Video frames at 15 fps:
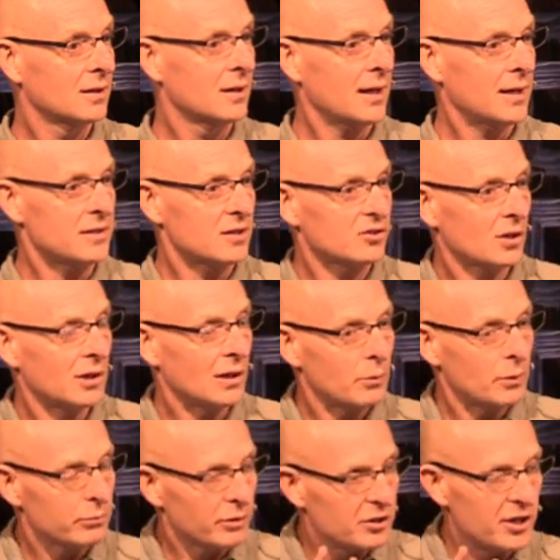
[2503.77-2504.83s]
And then suddenly
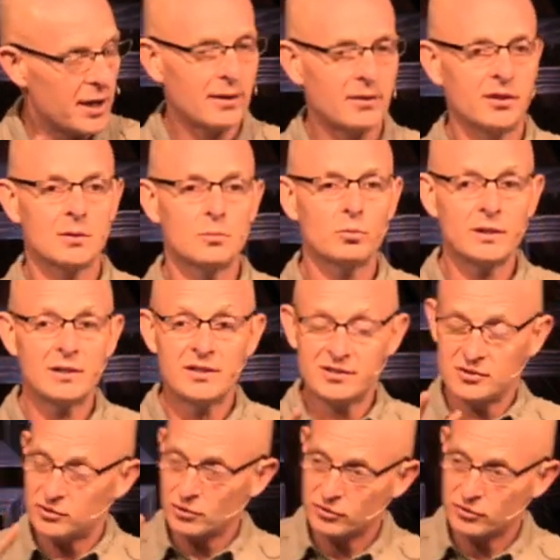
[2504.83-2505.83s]
we reject them, we distance